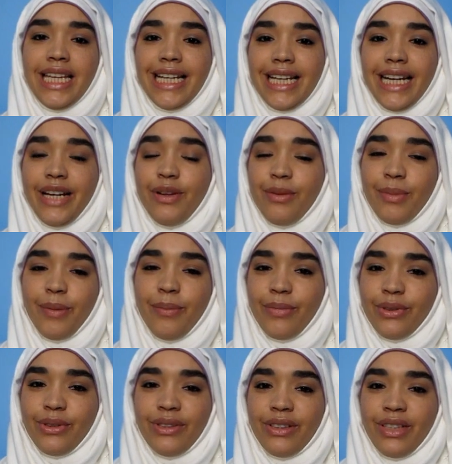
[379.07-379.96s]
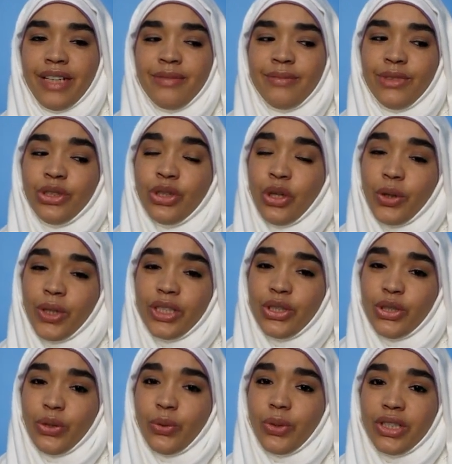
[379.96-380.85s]
I remember, I'm not quite
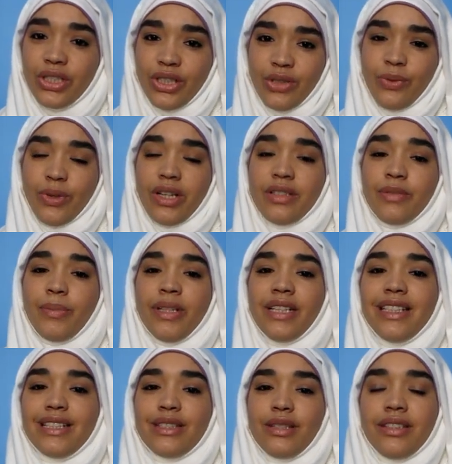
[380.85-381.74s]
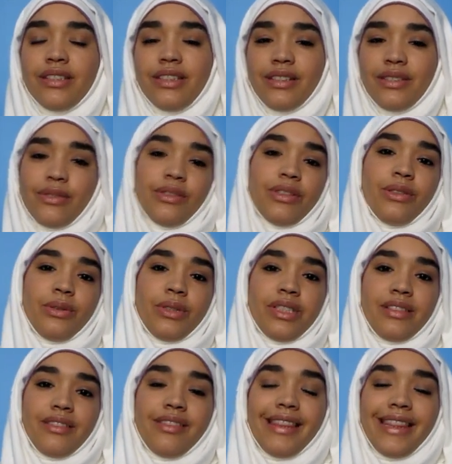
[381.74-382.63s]
sure what she wants, but Sister Noor
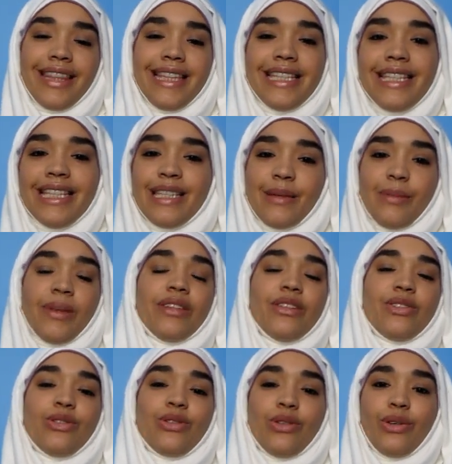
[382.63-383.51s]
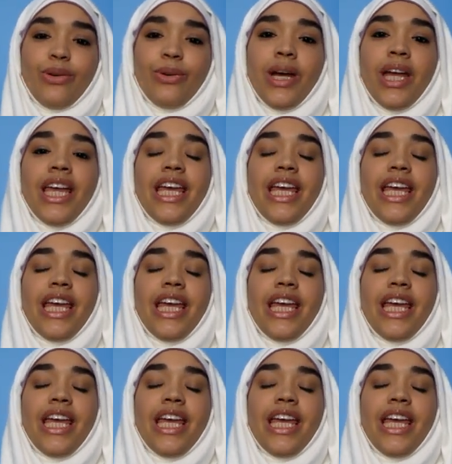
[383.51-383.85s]
al-Huda, this is a message to you.